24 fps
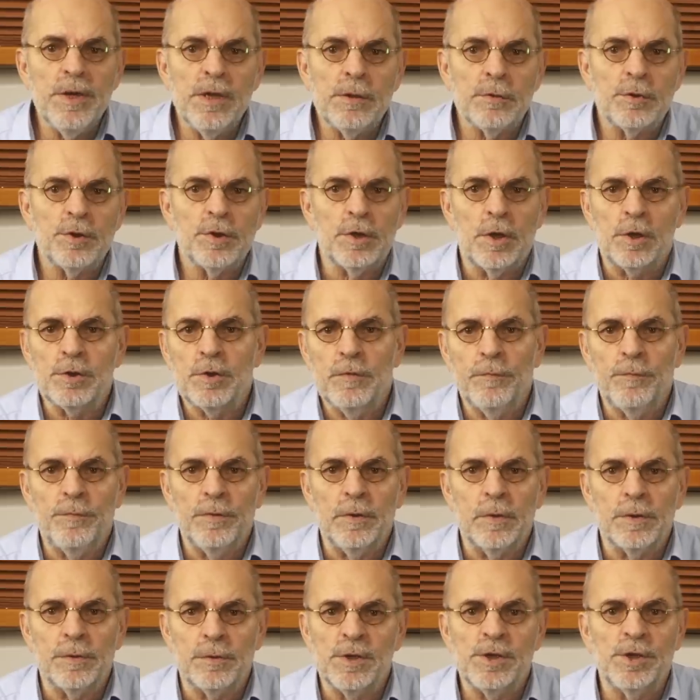reconstruction
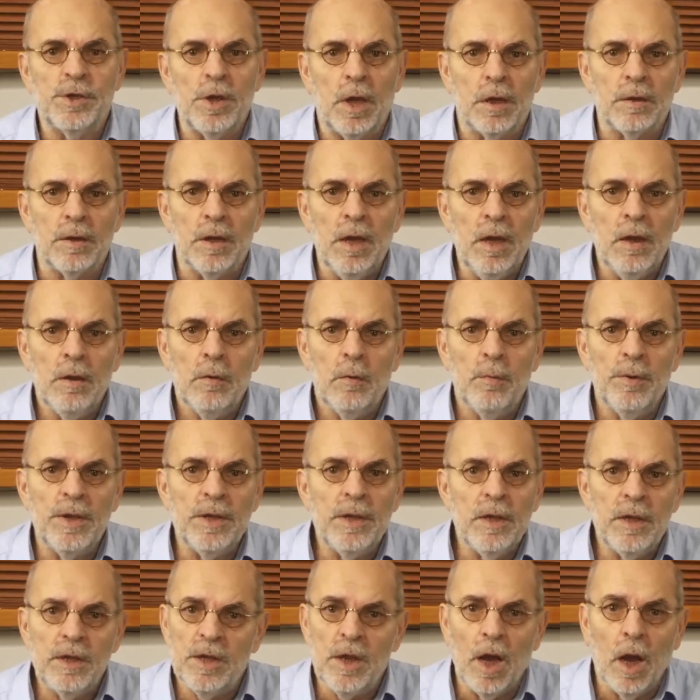filter is done
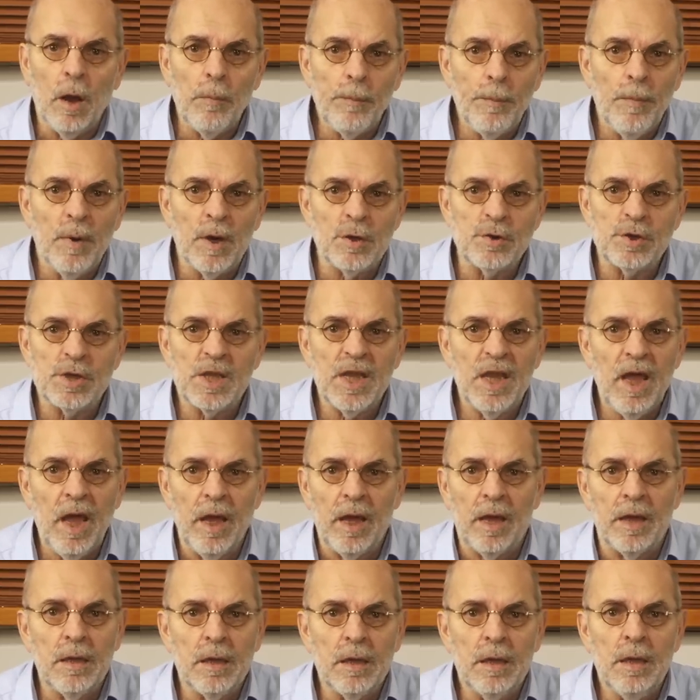with the utmost
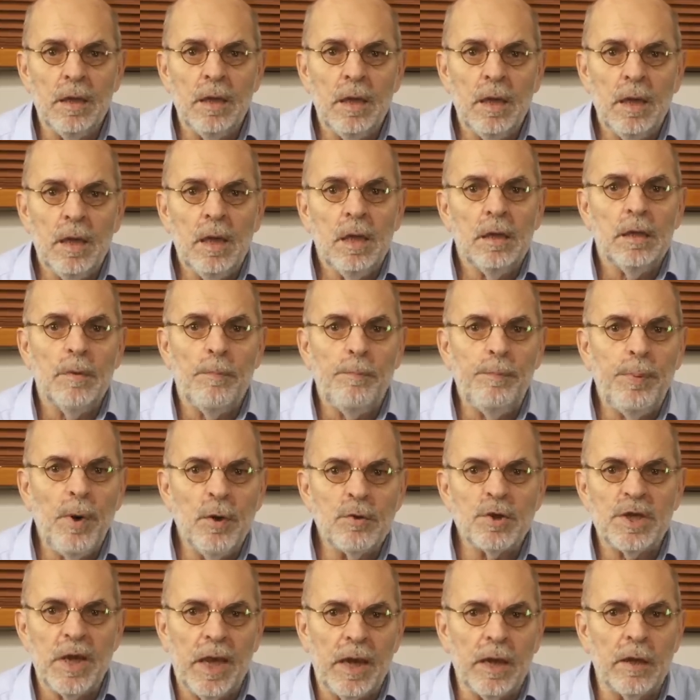care, the
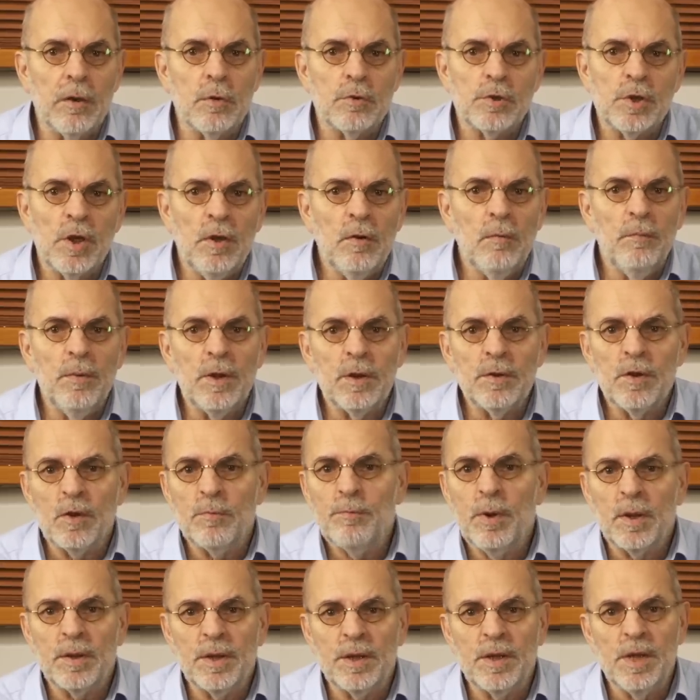post-echoes will
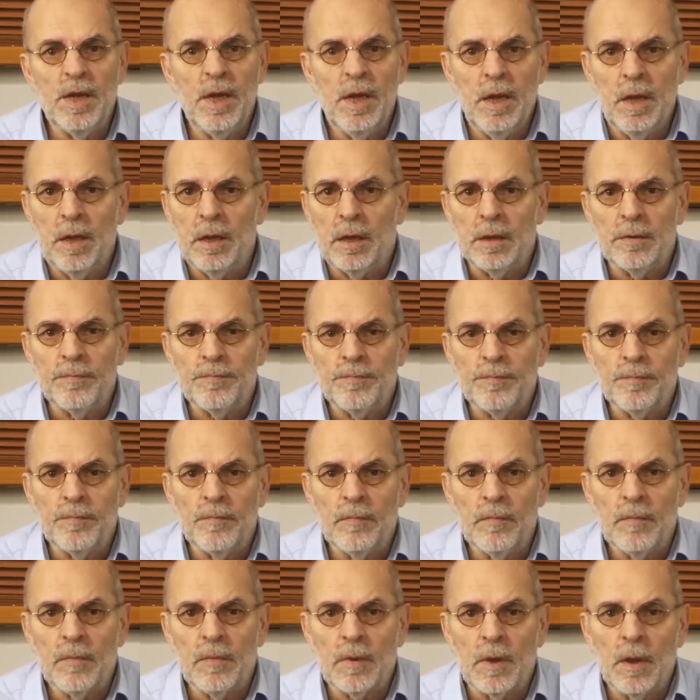not bother the ear.
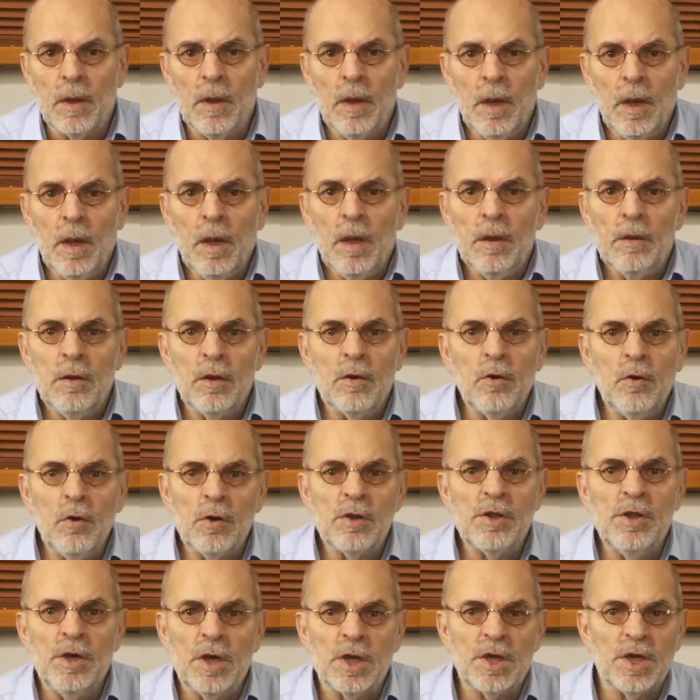The
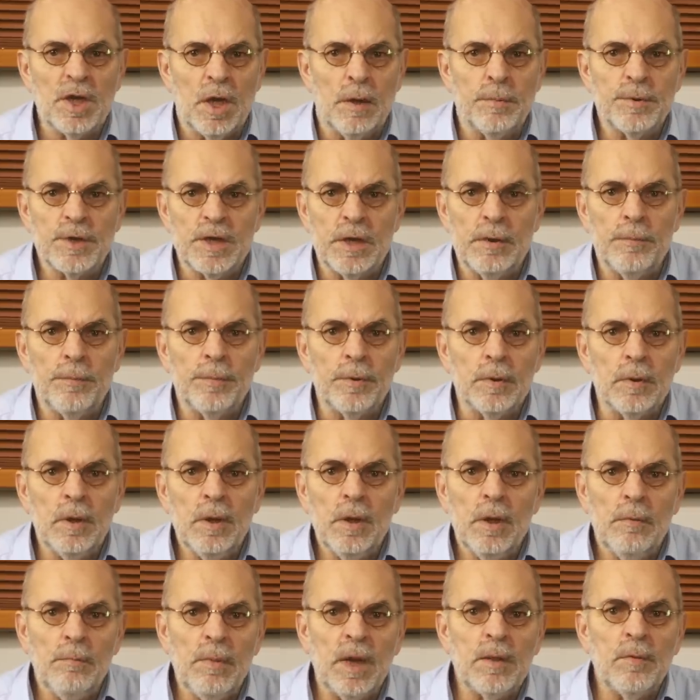Chord does upsample,
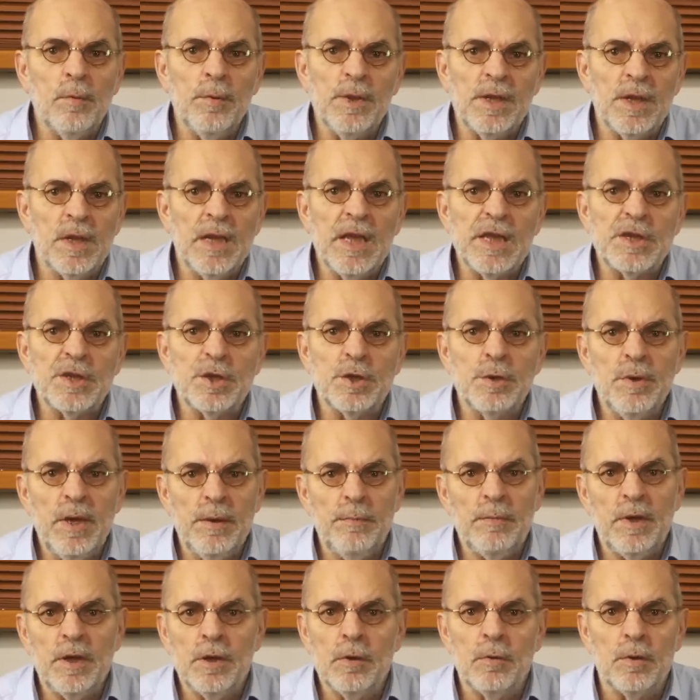but with an
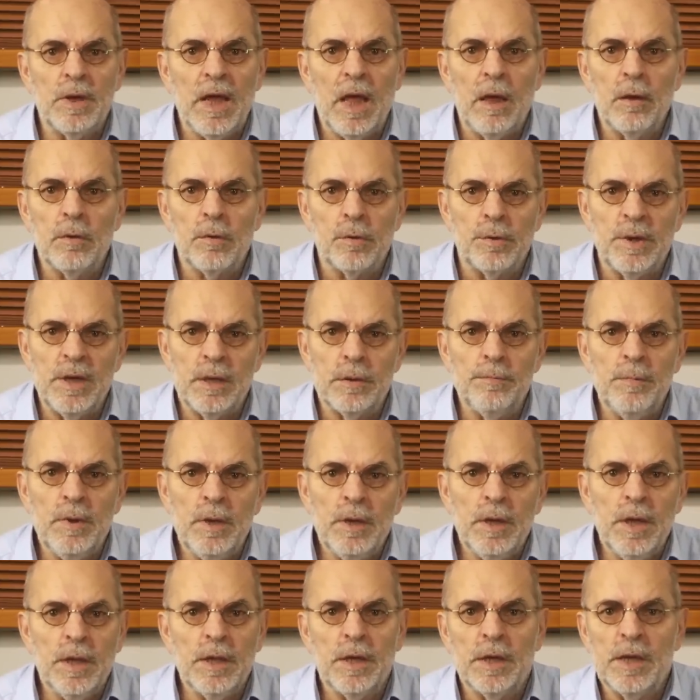extremely good algorithm
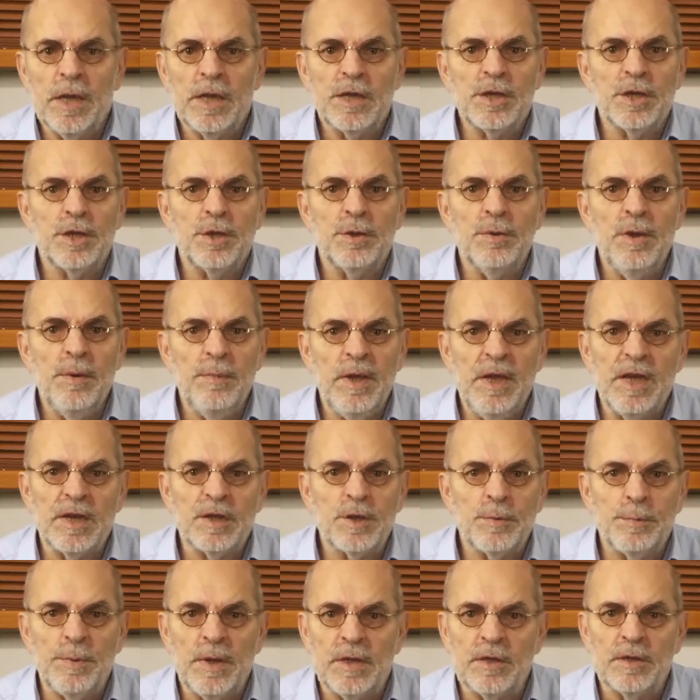in an extremely
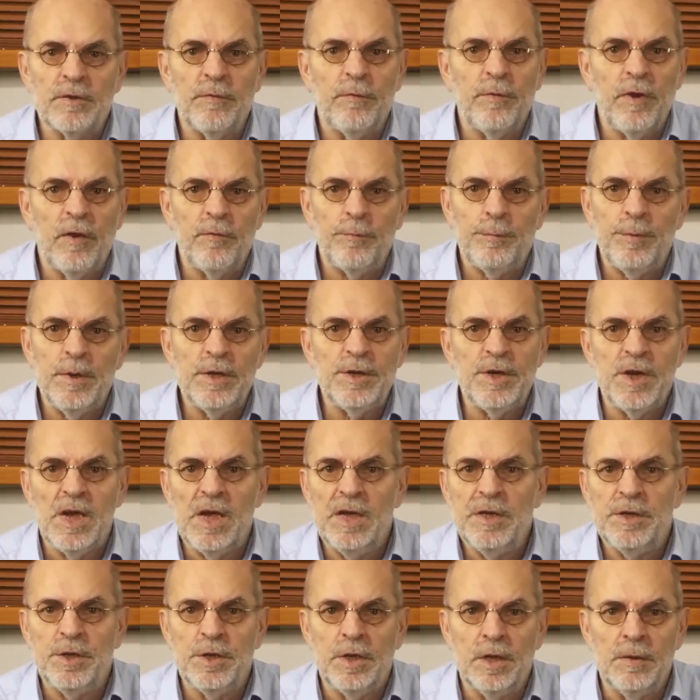expensive
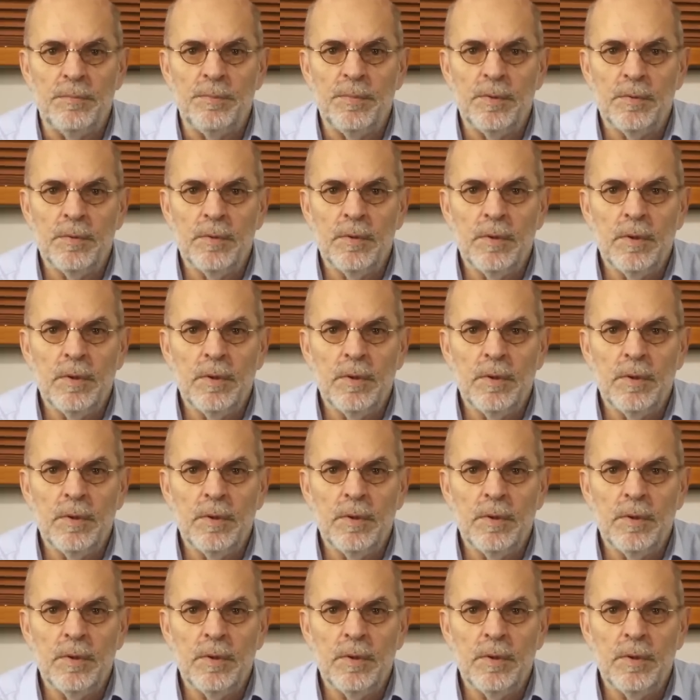FPGA chip.